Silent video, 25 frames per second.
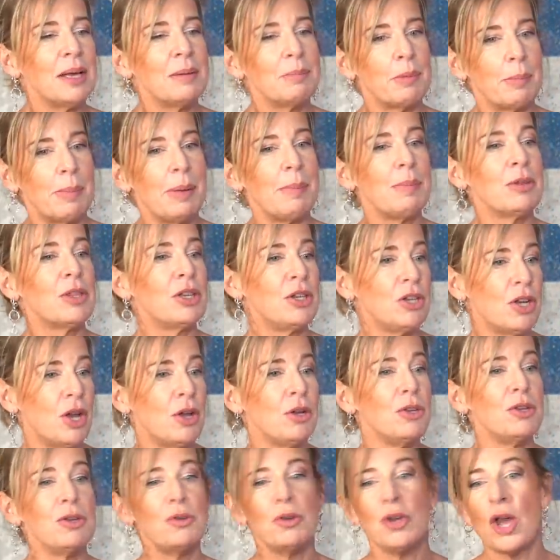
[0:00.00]
But people that know
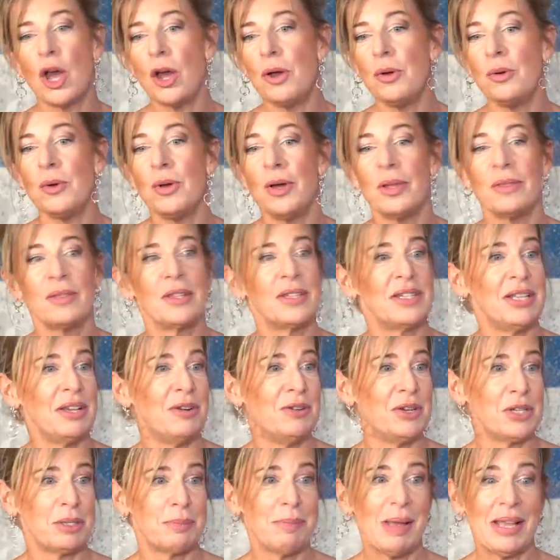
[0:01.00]
you know the
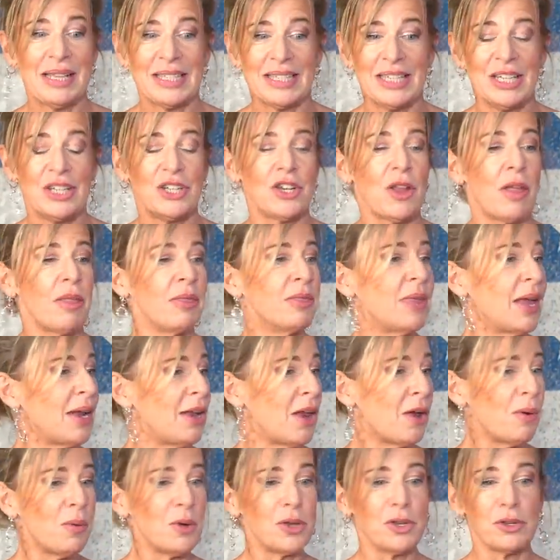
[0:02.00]
serious message, they
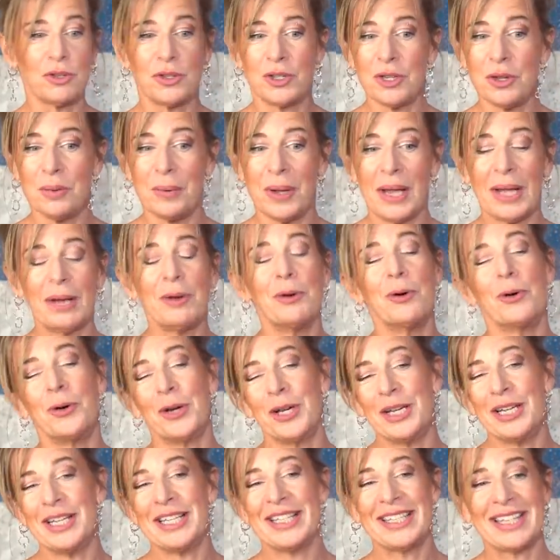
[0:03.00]
know what you're doing, or
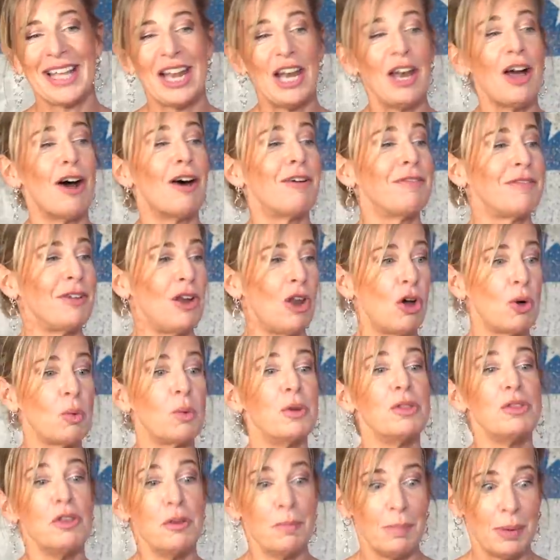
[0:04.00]
at least they laugh along
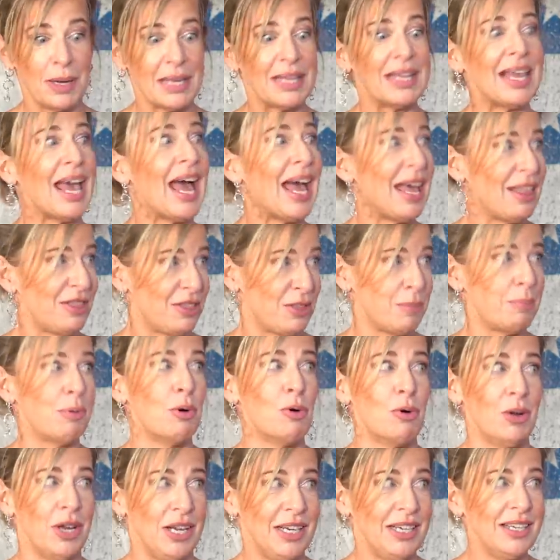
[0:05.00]
with you, but get the
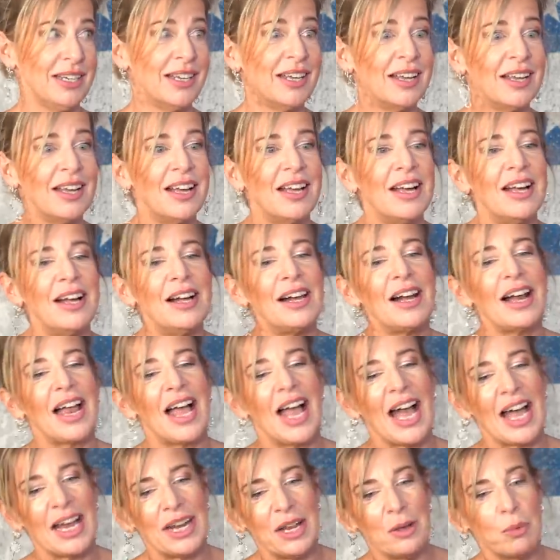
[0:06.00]
point,
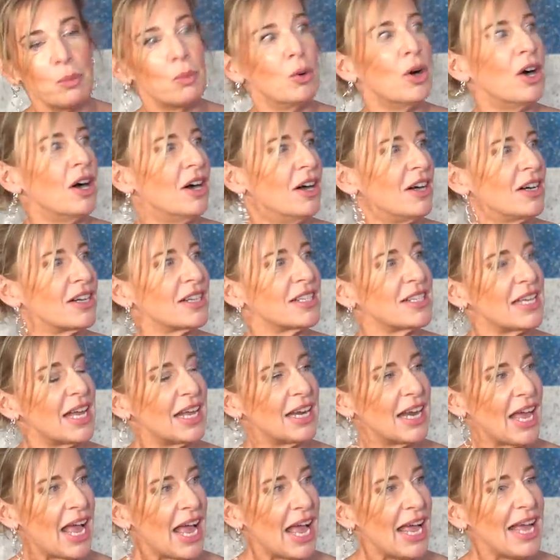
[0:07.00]
and it works.
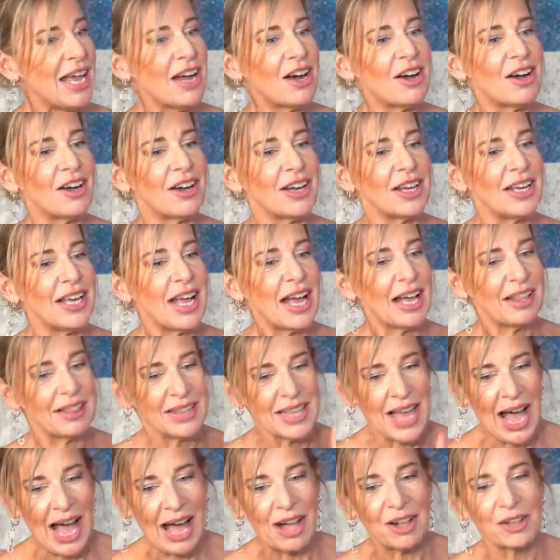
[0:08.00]
And AI and
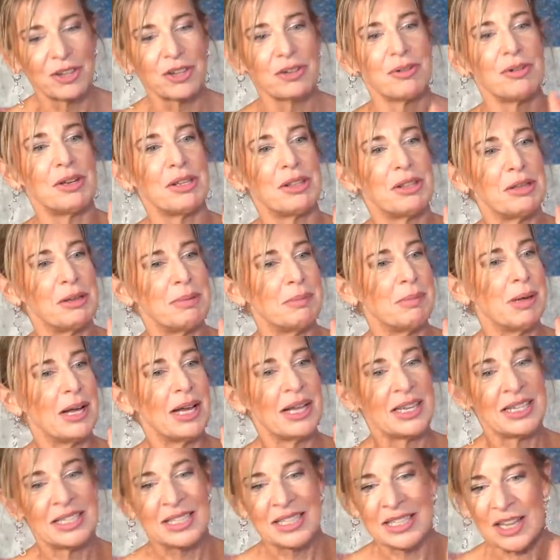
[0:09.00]
the algorithm
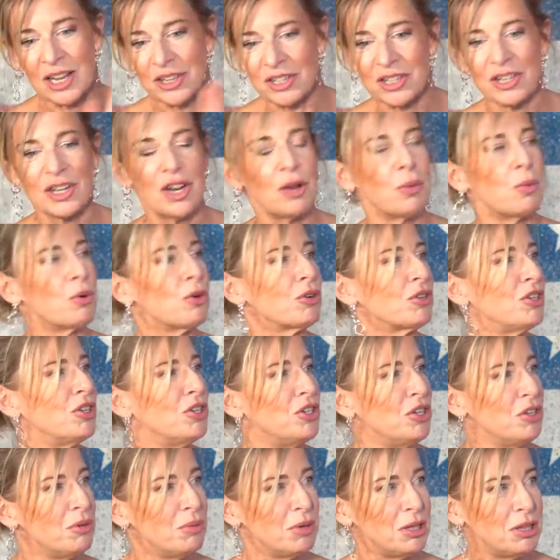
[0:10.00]
doesn't know what to
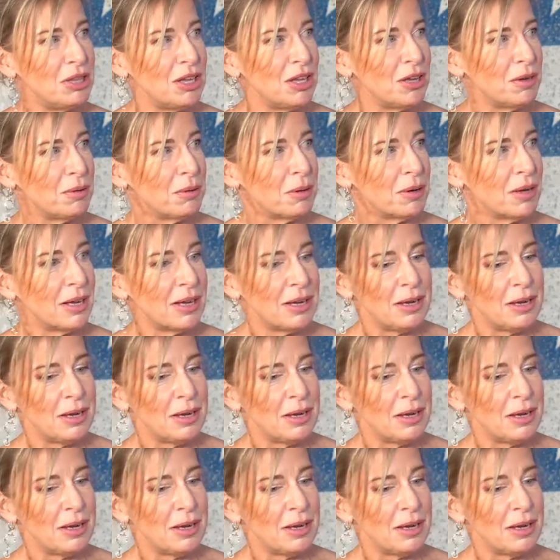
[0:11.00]
do with you.